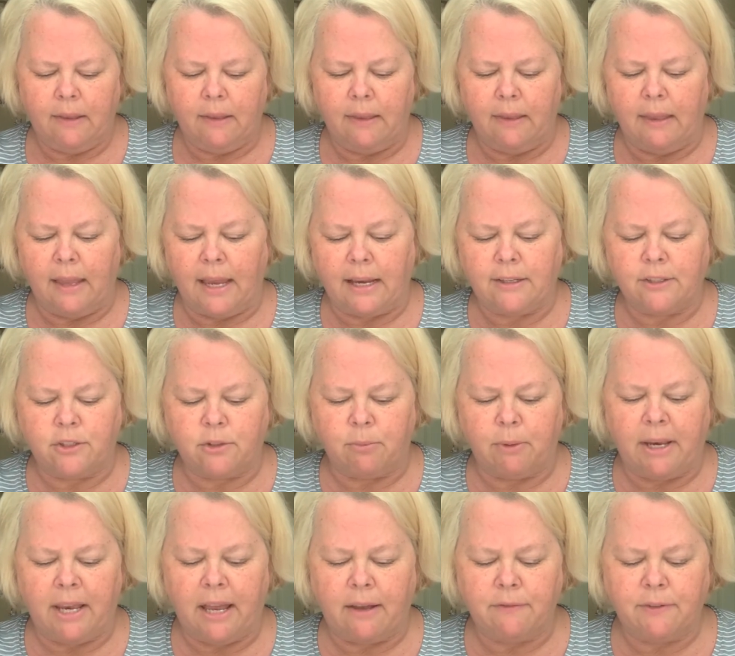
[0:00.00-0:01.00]
Next,
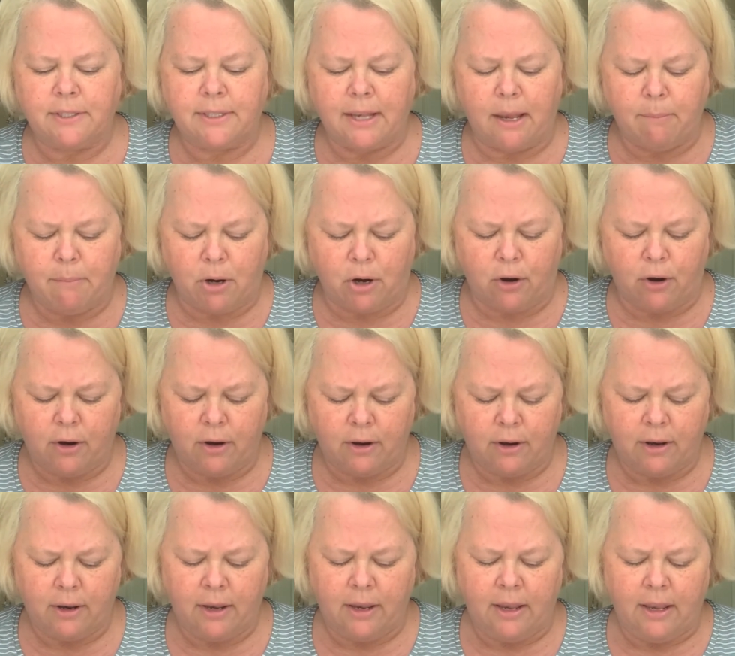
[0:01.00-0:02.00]
we have summer.
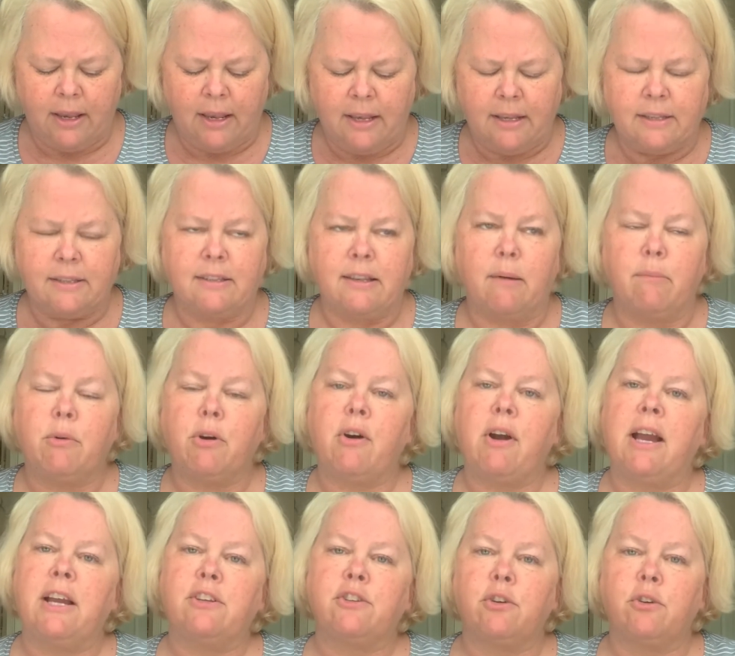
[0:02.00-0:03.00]
Summer,
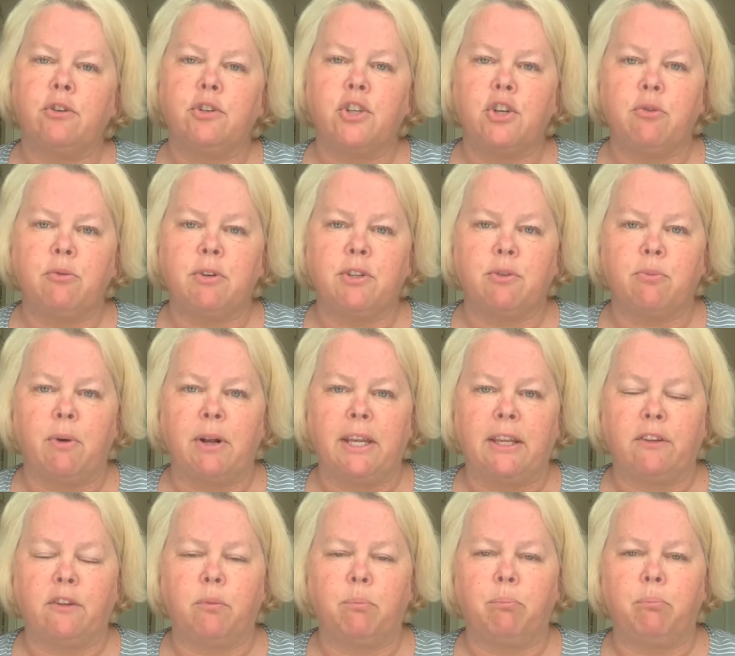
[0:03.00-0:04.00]
I told you, is when
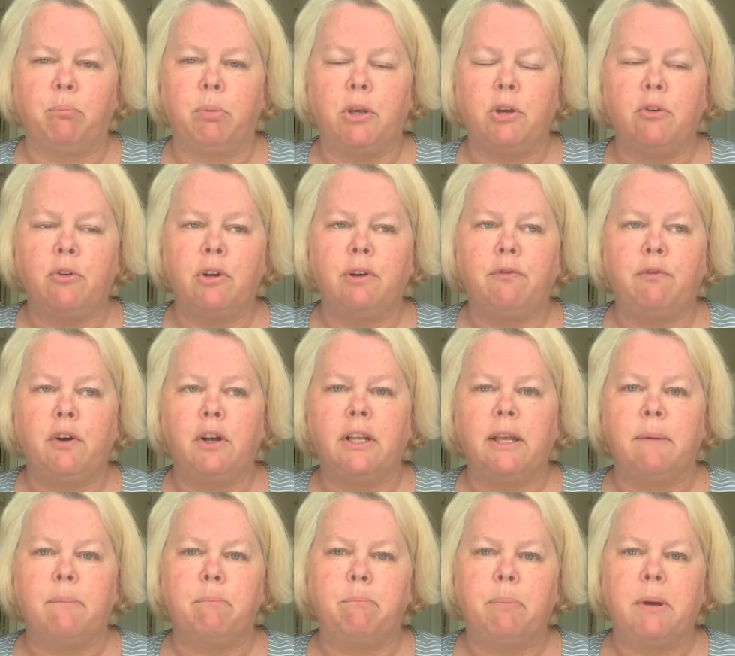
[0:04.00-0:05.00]
it's beautiful
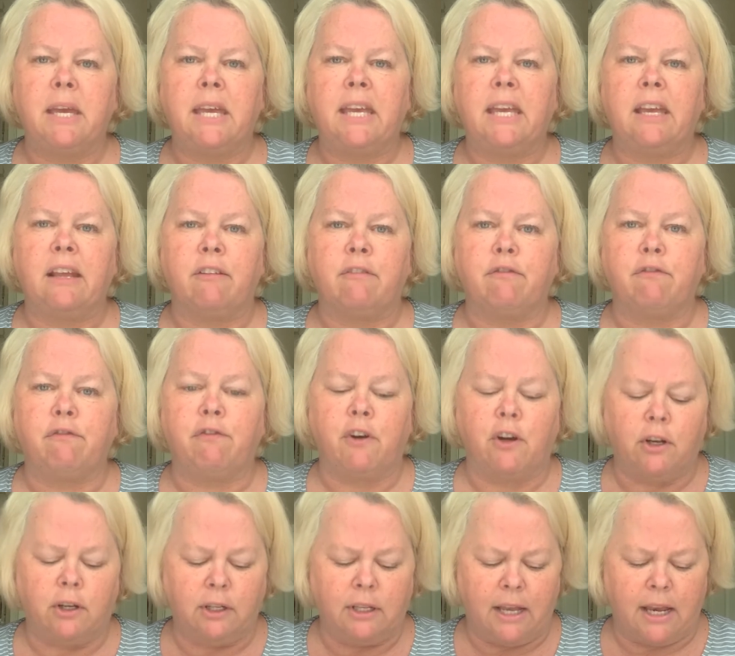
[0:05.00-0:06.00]
and big and
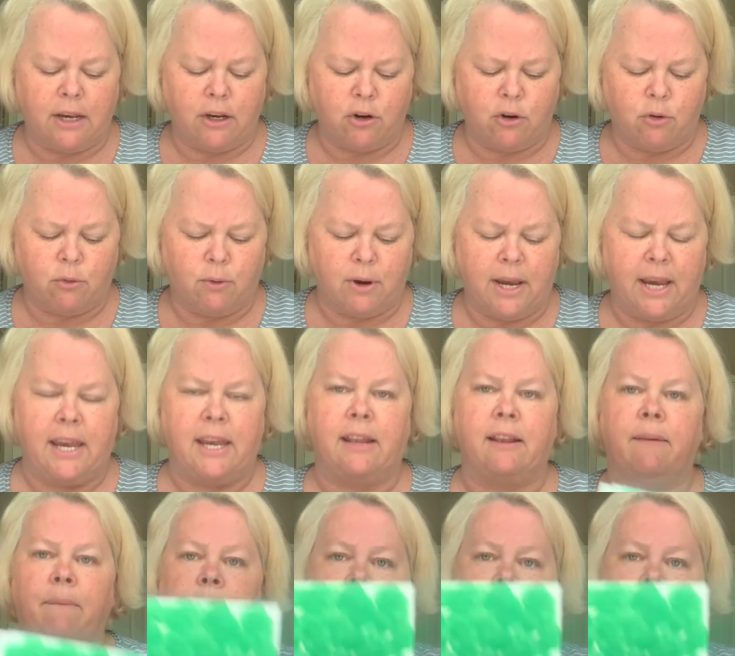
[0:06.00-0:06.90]
full and green.